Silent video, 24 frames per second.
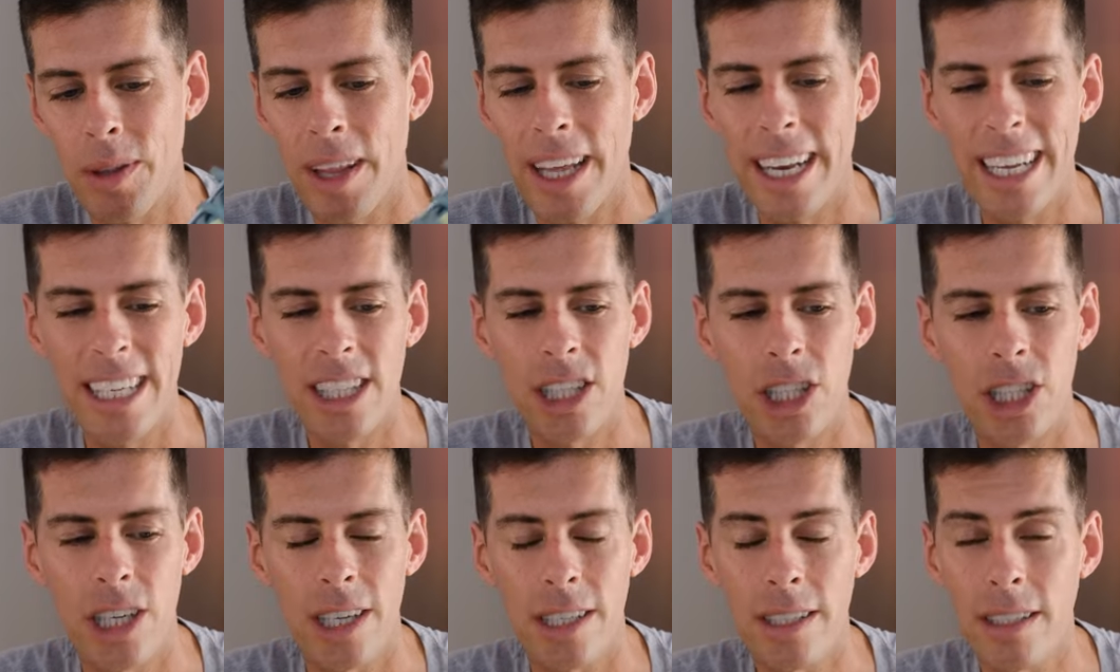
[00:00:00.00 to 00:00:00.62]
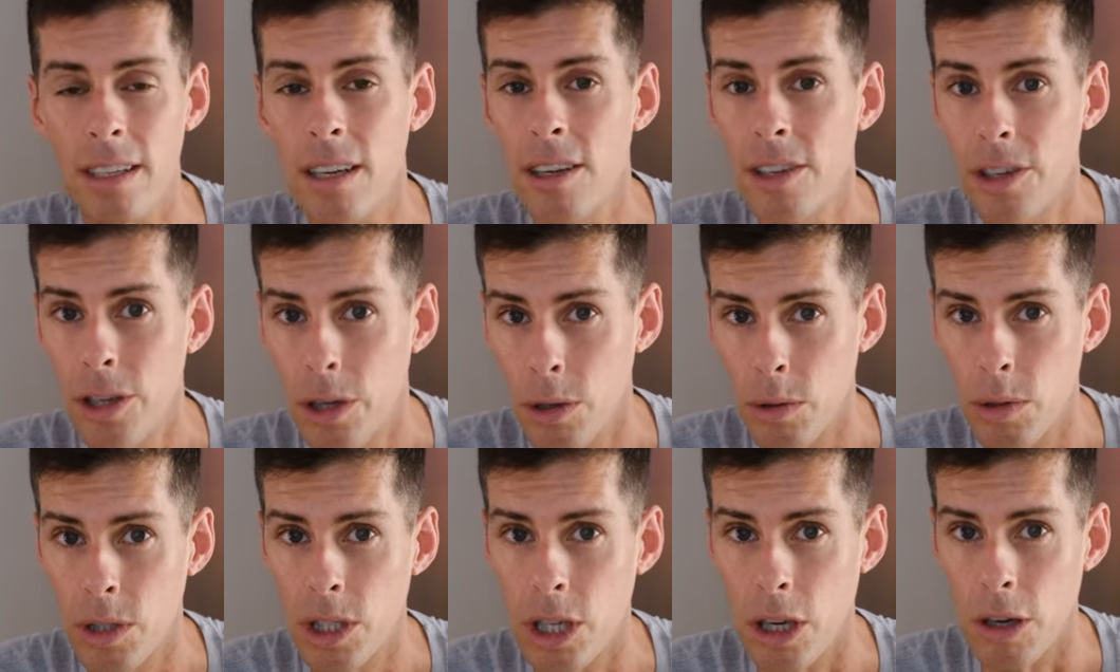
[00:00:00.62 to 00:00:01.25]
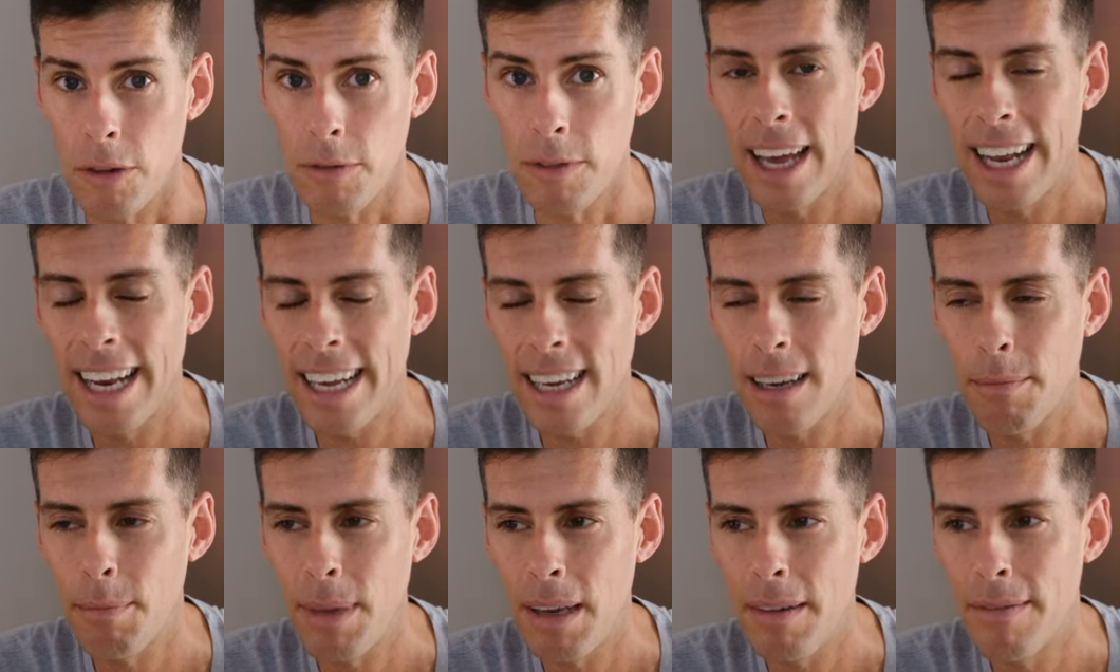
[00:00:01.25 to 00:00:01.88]
that is just too soft, and it
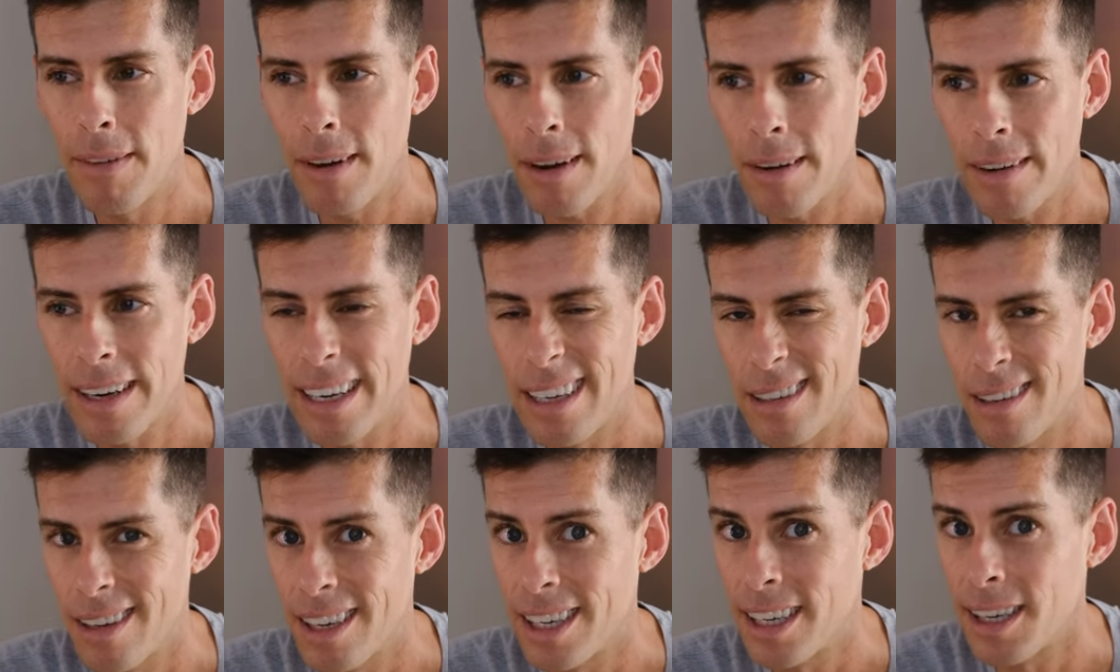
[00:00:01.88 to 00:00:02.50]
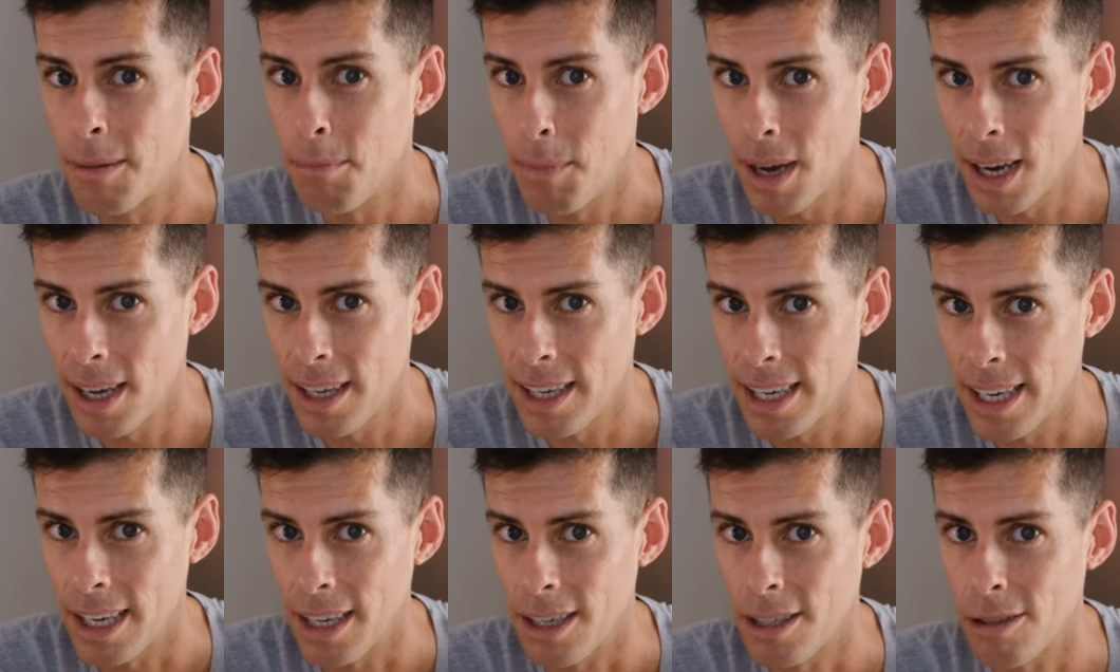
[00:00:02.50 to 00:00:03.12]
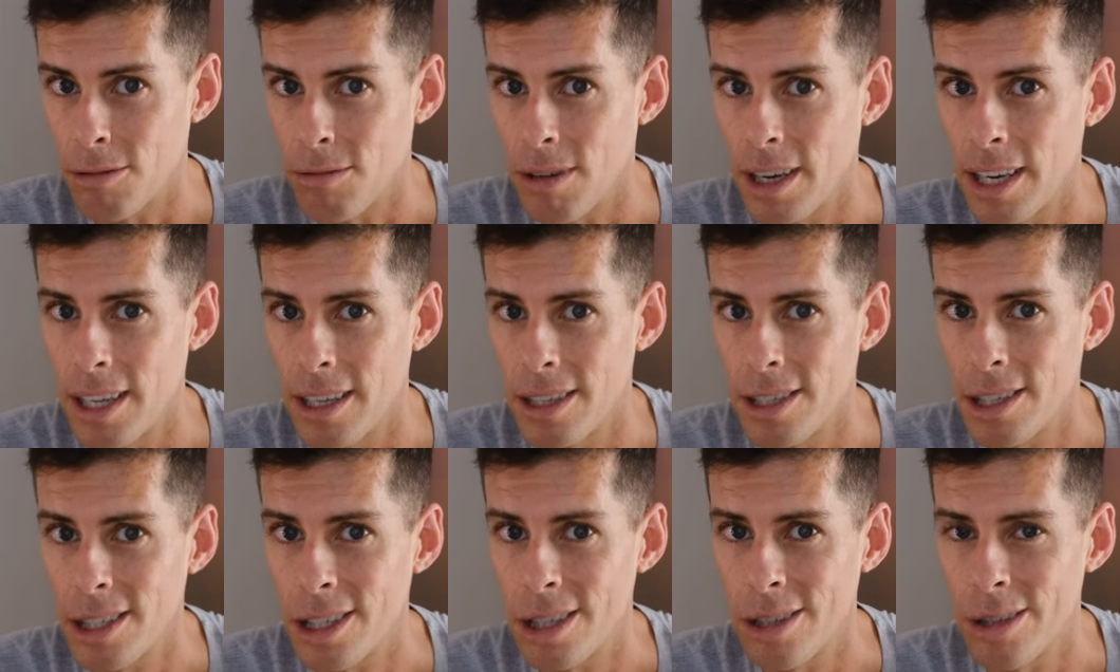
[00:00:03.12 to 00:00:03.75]
can be very demanding to run in
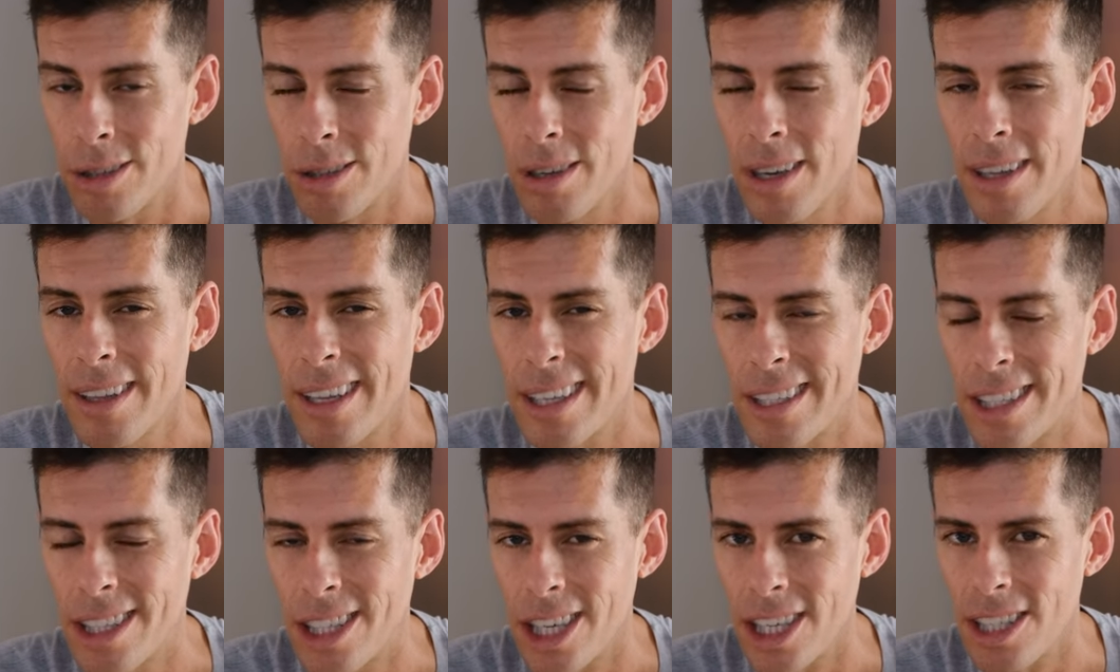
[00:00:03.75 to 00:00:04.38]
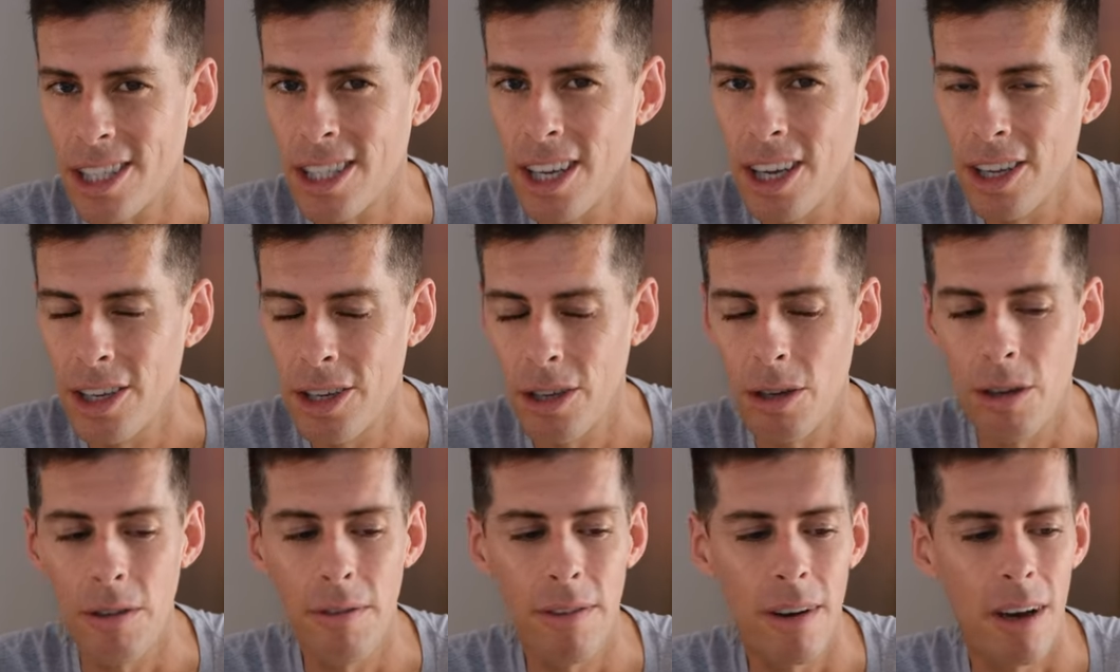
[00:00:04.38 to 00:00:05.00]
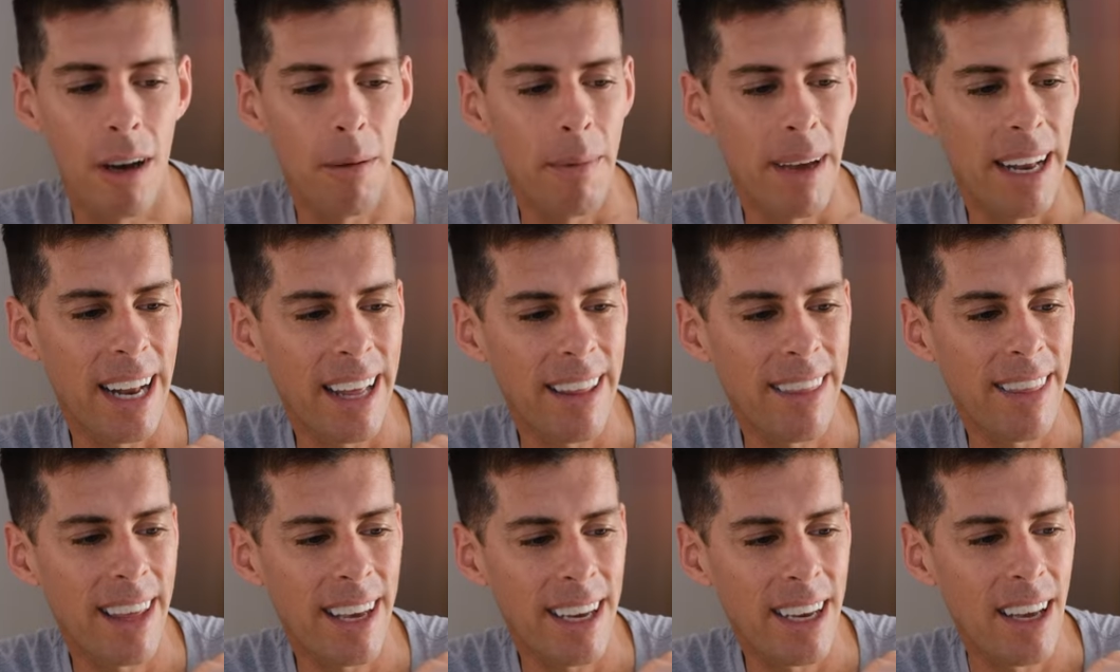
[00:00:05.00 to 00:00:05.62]
a shoe that's just too firm. And I
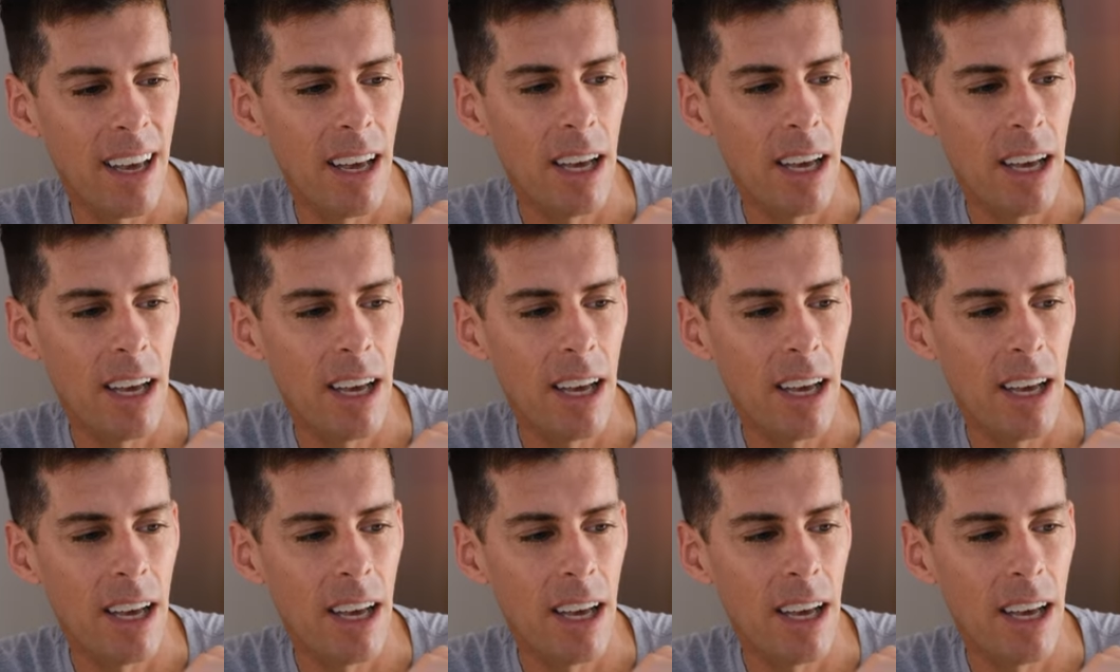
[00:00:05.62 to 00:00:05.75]
think,